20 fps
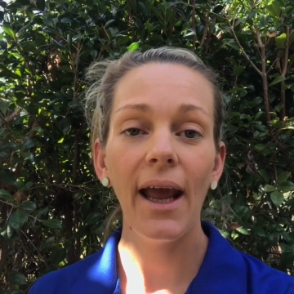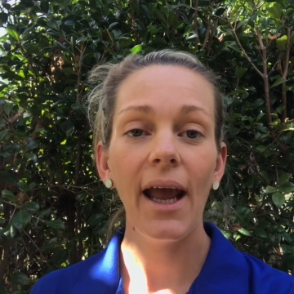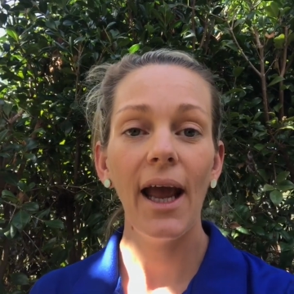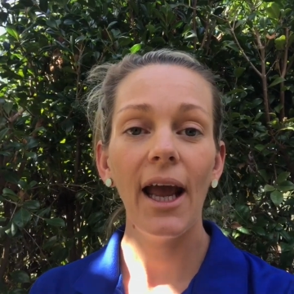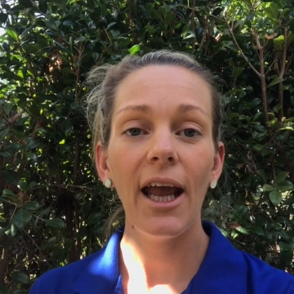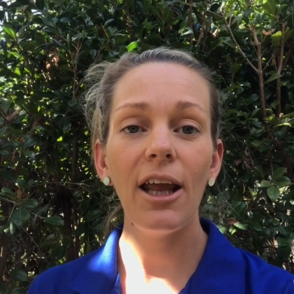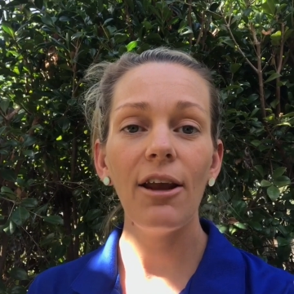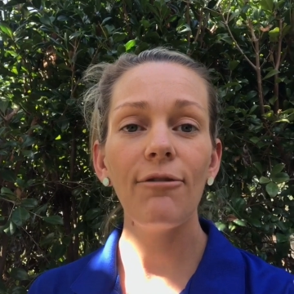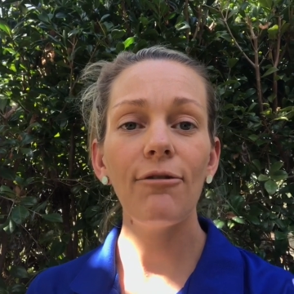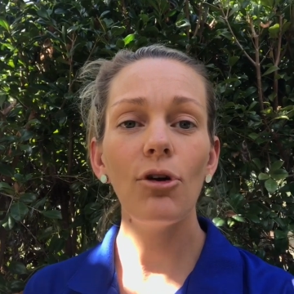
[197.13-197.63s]

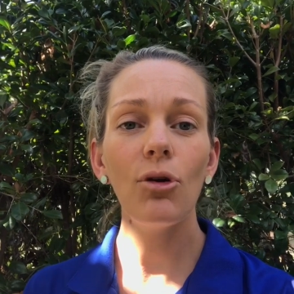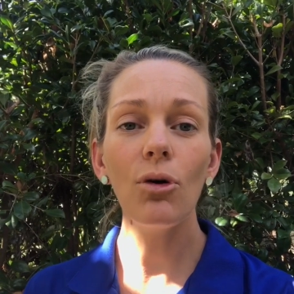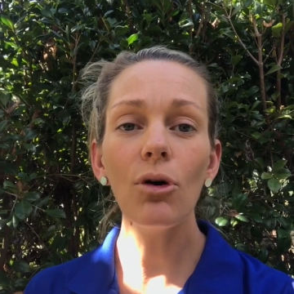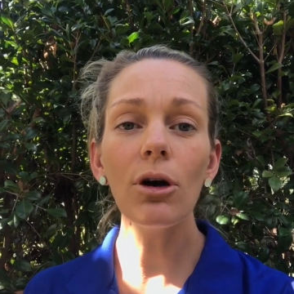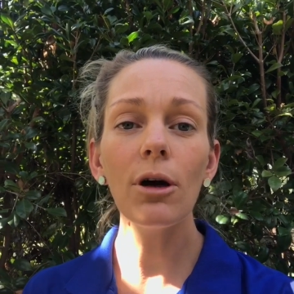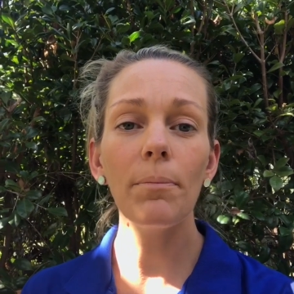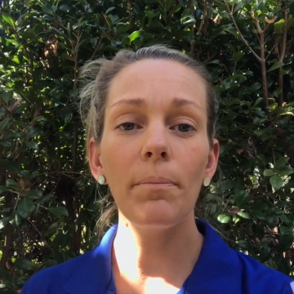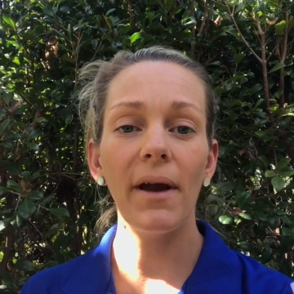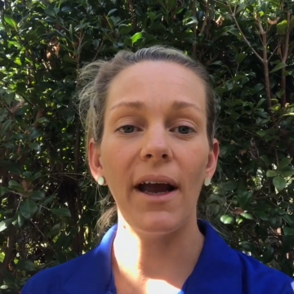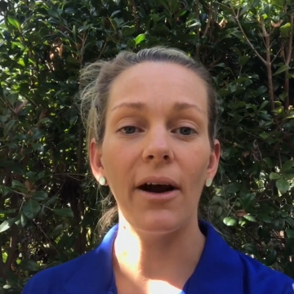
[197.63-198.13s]
If you're
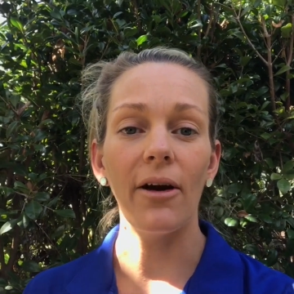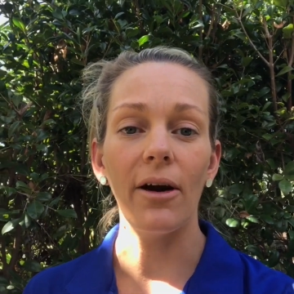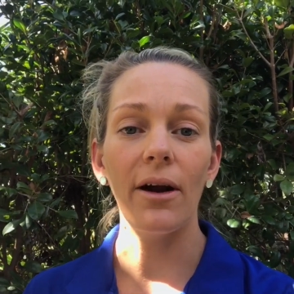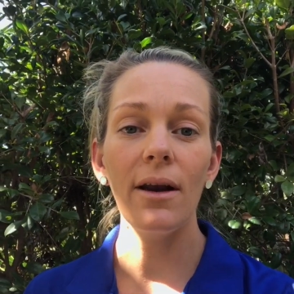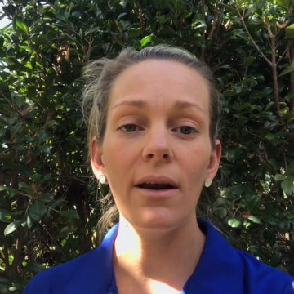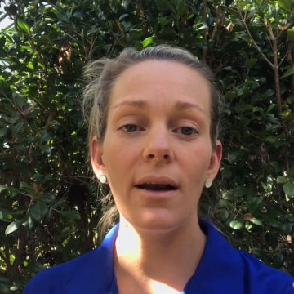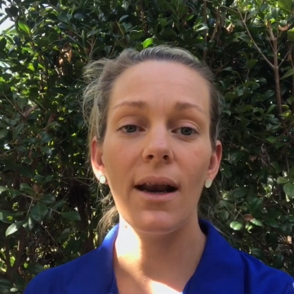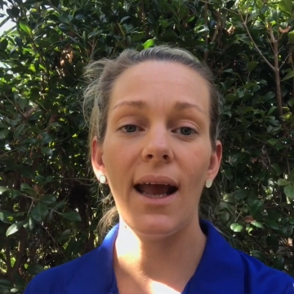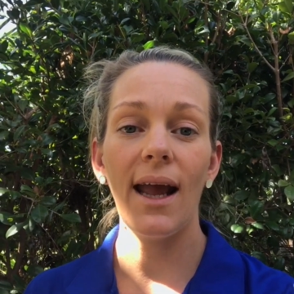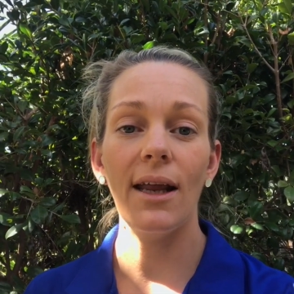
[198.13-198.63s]
a
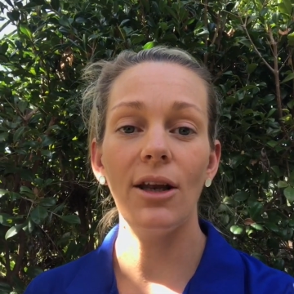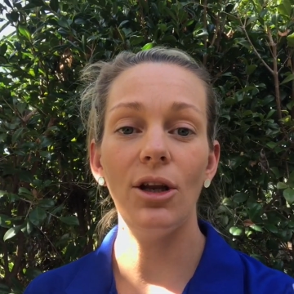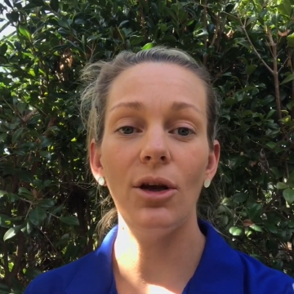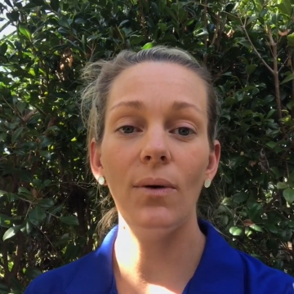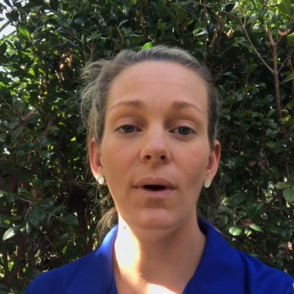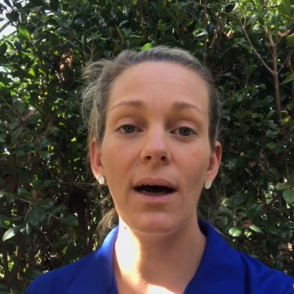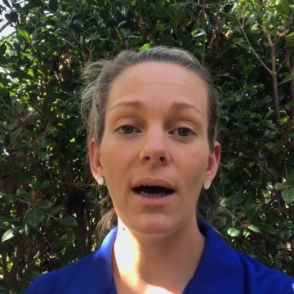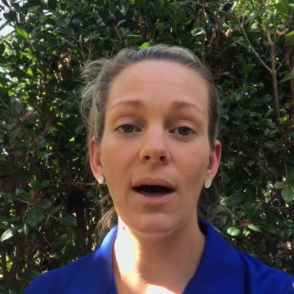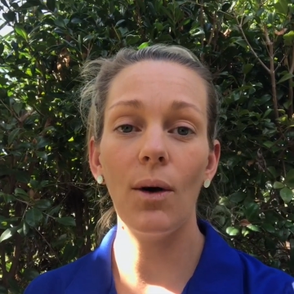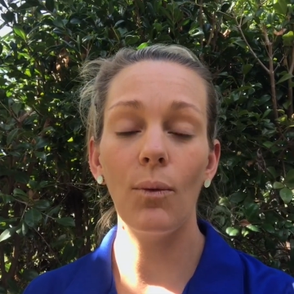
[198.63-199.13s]
parent and you
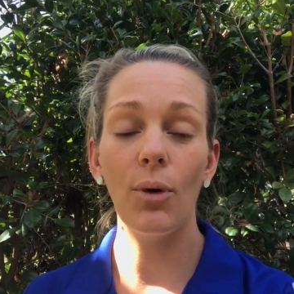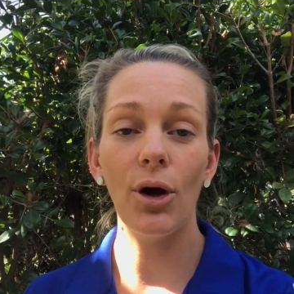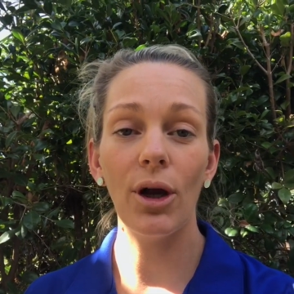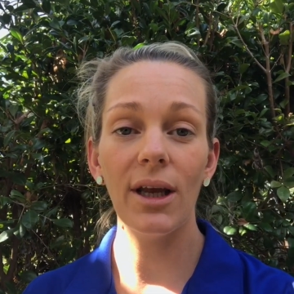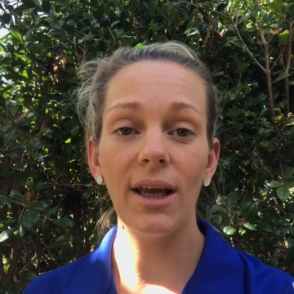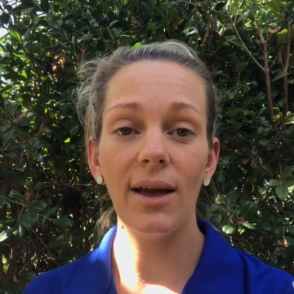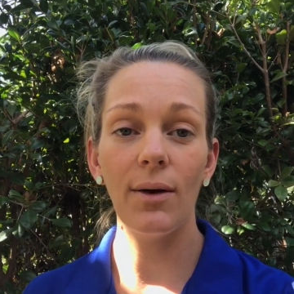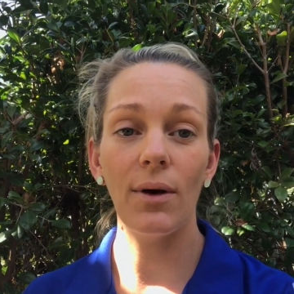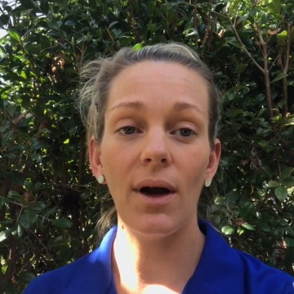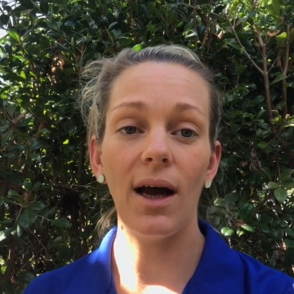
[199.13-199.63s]
are
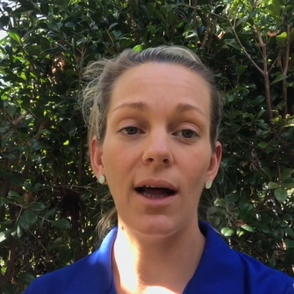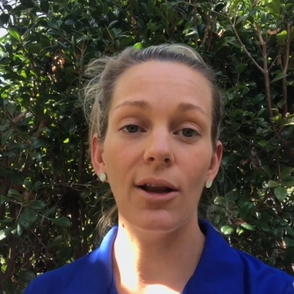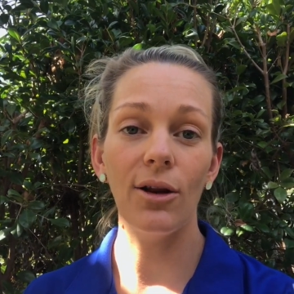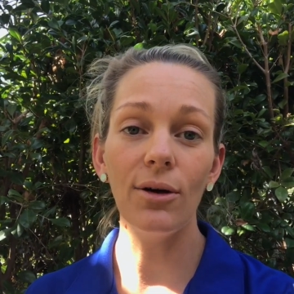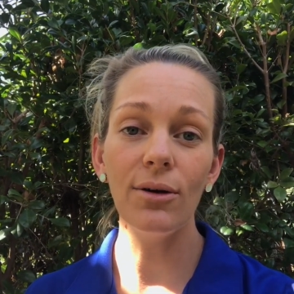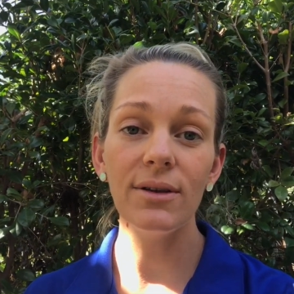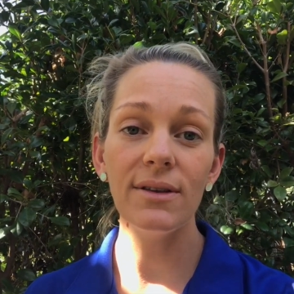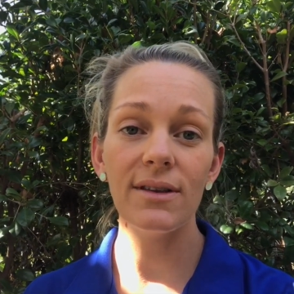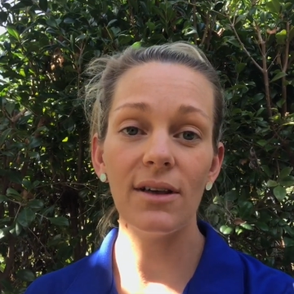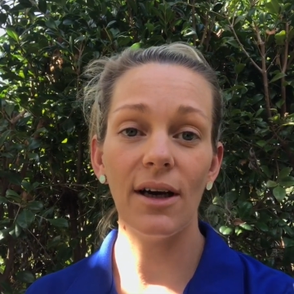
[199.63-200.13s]
working
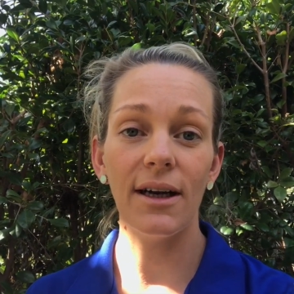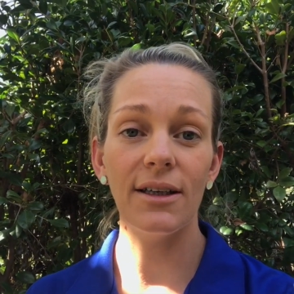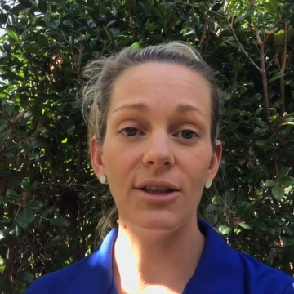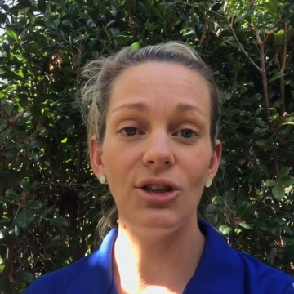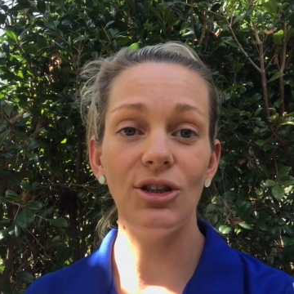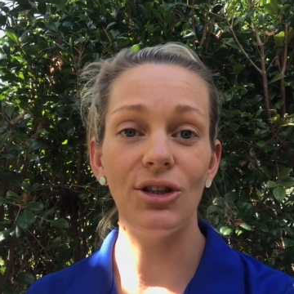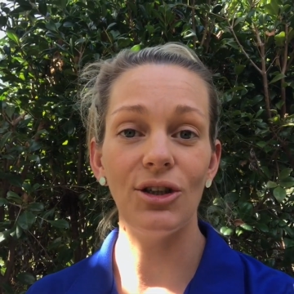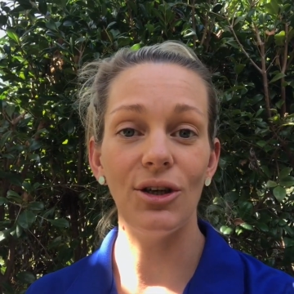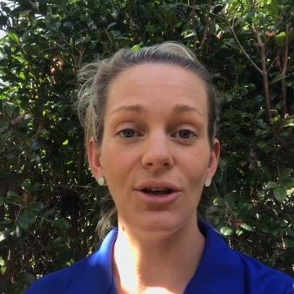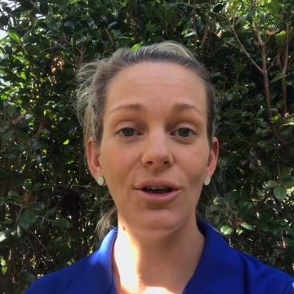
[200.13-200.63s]
alongside a
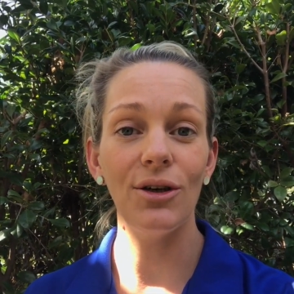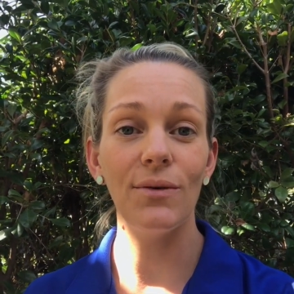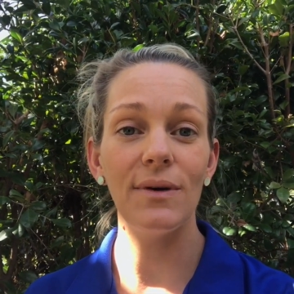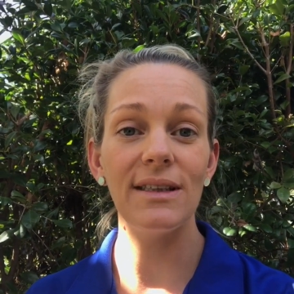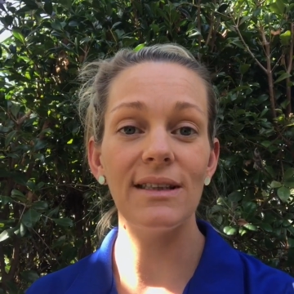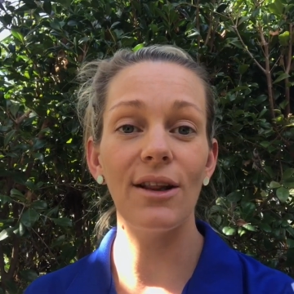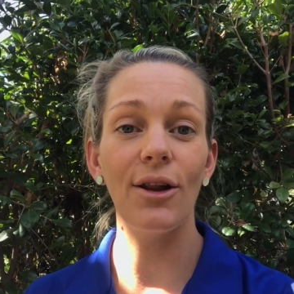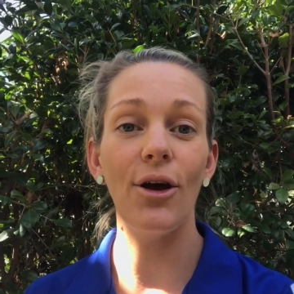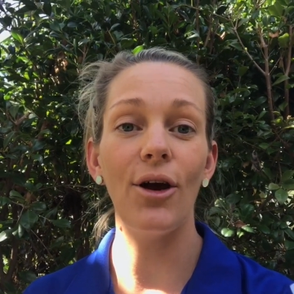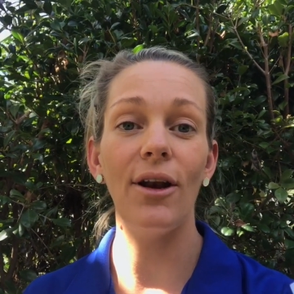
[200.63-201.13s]
student who
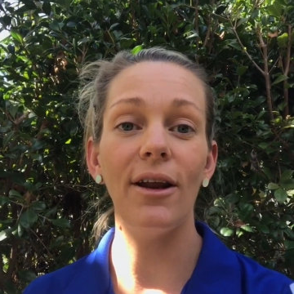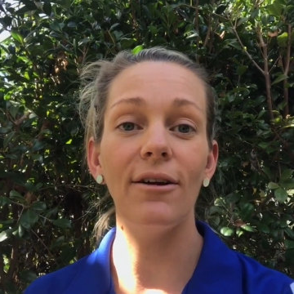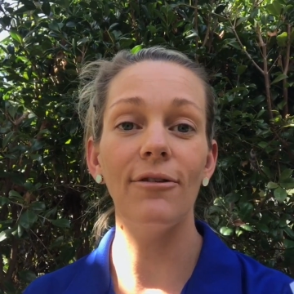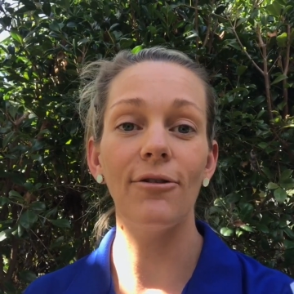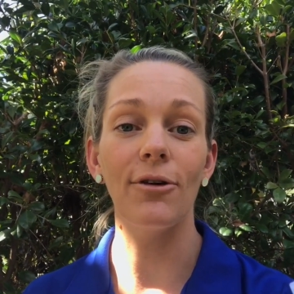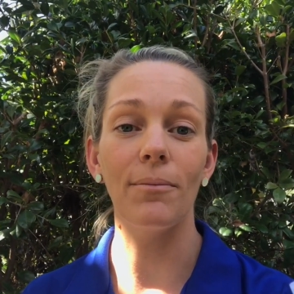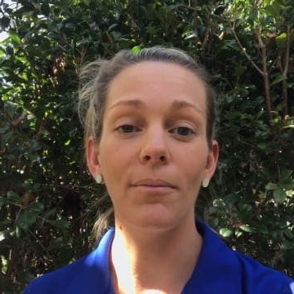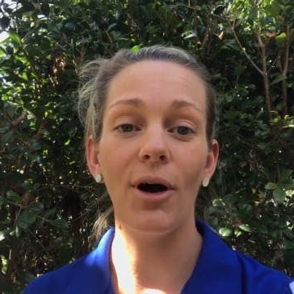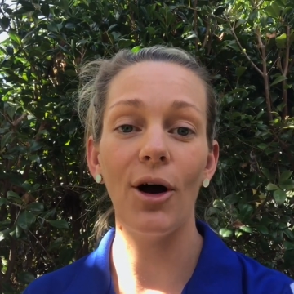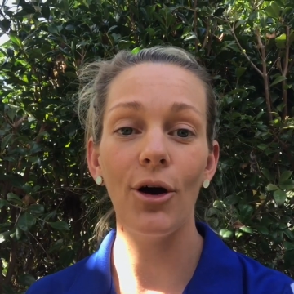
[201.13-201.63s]
is learning
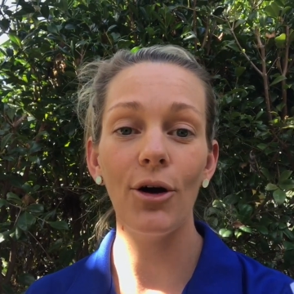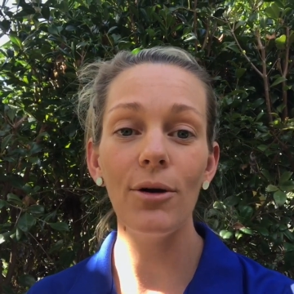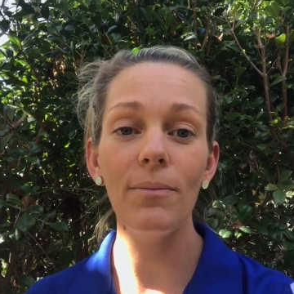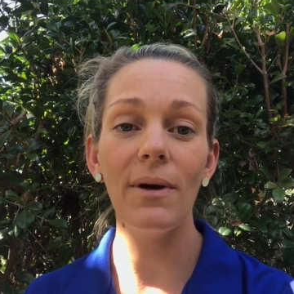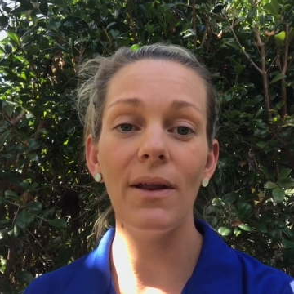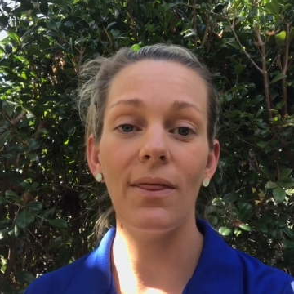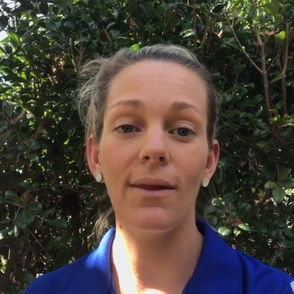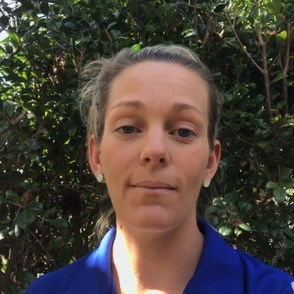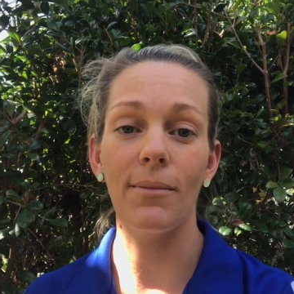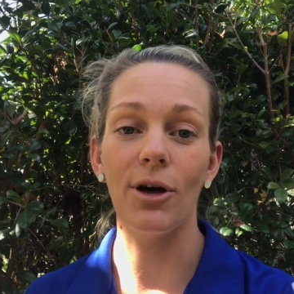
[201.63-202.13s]
from home
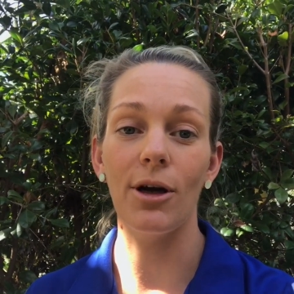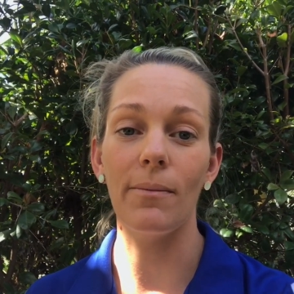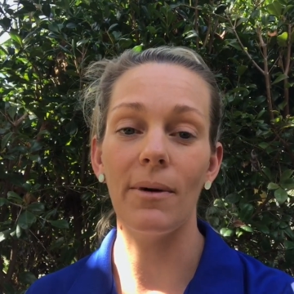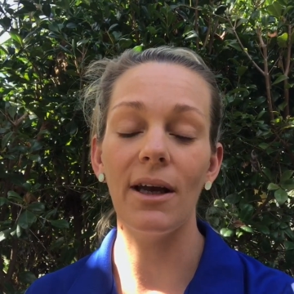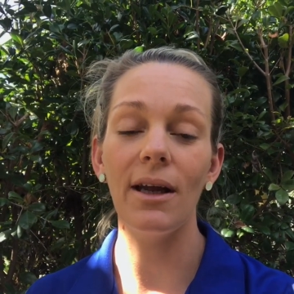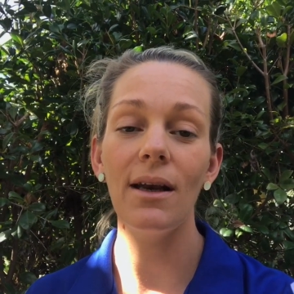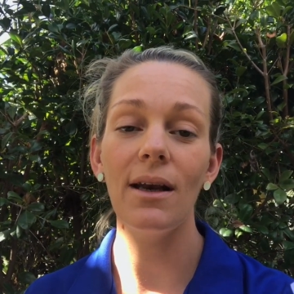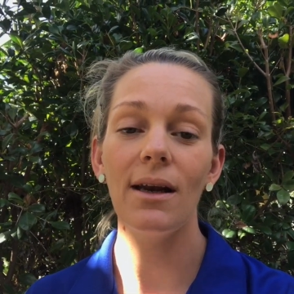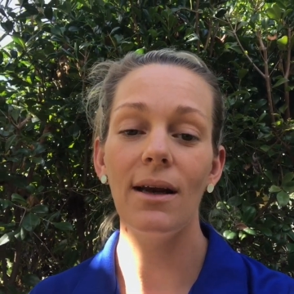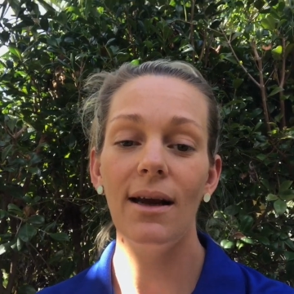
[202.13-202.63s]
at the
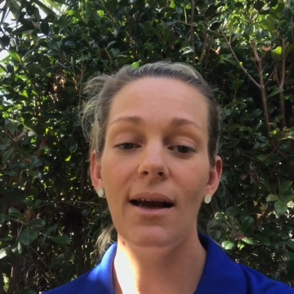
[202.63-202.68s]
moment,